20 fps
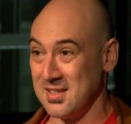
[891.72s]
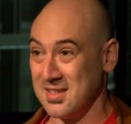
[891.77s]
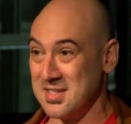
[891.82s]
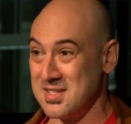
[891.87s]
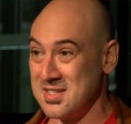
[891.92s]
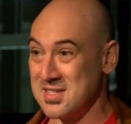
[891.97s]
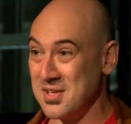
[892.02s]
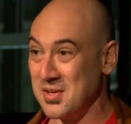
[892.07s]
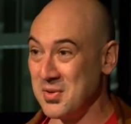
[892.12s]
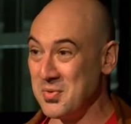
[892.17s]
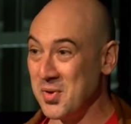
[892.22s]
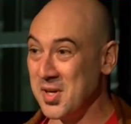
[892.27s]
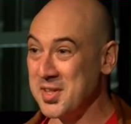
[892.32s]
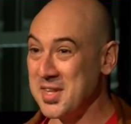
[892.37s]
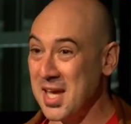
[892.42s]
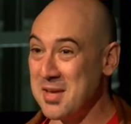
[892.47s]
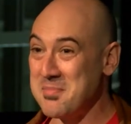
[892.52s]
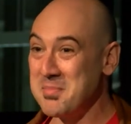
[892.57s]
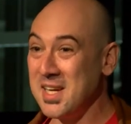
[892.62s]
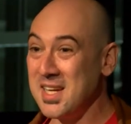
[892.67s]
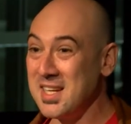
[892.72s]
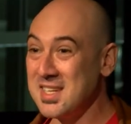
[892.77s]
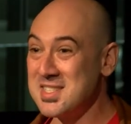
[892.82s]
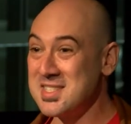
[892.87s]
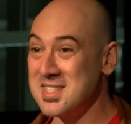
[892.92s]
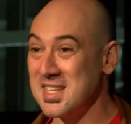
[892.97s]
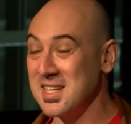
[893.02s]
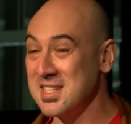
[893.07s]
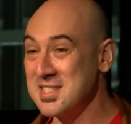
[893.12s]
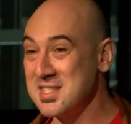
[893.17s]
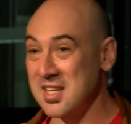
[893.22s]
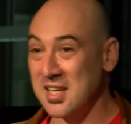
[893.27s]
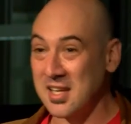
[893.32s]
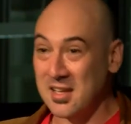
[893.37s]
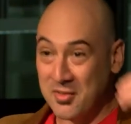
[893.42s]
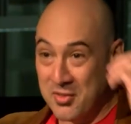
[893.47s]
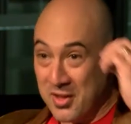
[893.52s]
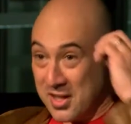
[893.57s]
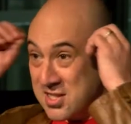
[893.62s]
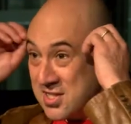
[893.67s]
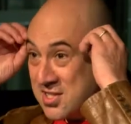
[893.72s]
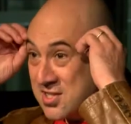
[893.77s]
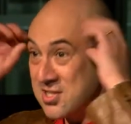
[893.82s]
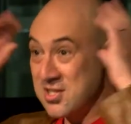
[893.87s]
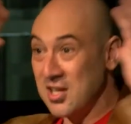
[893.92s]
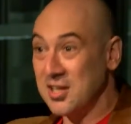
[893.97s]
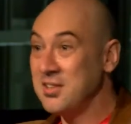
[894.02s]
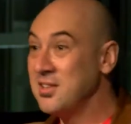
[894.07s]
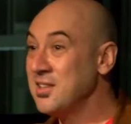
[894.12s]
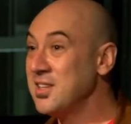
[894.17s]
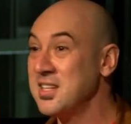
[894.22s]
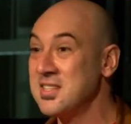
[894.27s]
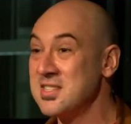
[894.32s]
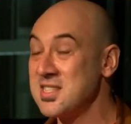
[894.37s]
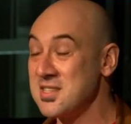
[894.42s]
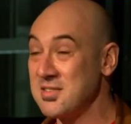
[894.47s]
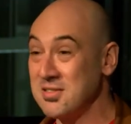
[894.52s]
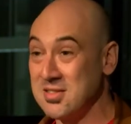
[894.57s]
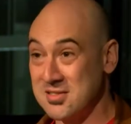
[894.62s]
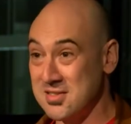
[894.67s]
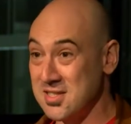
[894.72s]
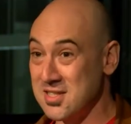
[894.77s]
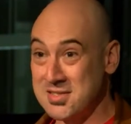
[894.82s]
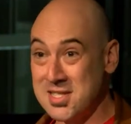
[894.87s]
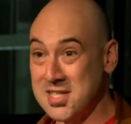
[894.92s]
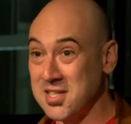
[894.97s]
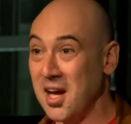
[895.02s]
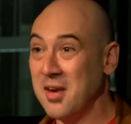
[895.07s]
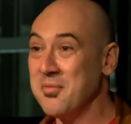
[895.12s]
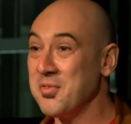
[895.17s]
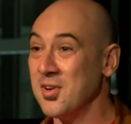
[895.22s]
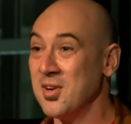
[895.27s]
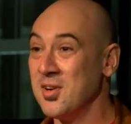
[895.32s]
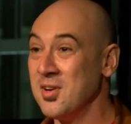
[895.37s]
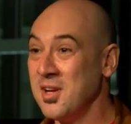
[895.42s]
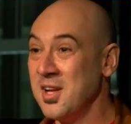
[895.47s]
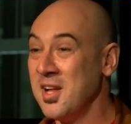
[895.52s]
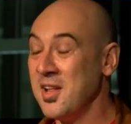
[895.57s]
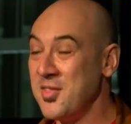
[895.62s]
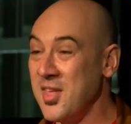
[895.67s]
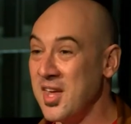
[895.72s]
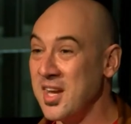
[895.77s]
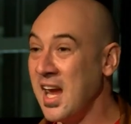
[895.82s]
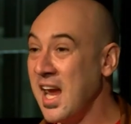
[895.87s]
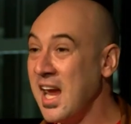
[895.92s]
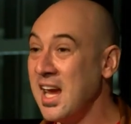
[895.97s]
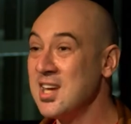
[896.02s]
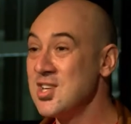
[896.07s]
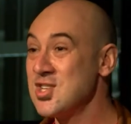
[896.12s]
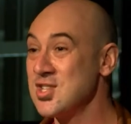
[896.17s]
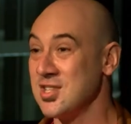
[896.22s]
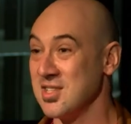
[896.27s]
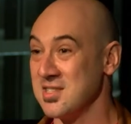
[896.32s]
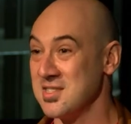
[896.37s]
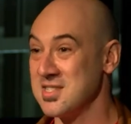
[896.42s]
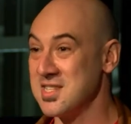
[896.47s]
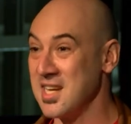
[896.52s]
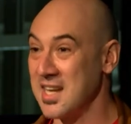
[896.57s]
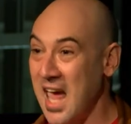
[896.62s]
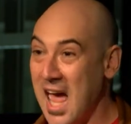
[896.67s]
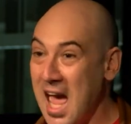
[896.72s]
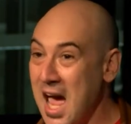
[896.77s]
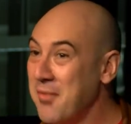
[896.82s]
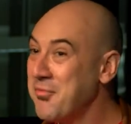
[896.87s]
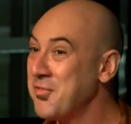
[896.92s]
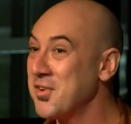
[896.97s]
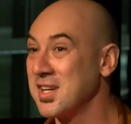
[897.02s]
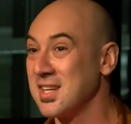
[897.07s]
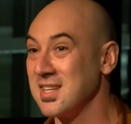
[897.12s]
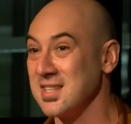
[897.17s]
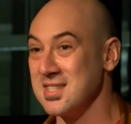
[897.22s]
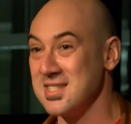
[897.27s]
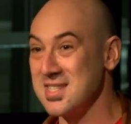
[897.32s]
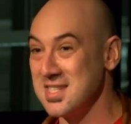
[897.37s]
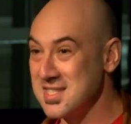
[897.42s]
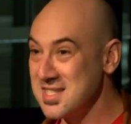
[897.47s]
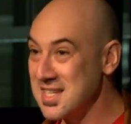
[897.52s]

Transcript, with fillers: So what that means is like they suddenly discover that Asians and Africans and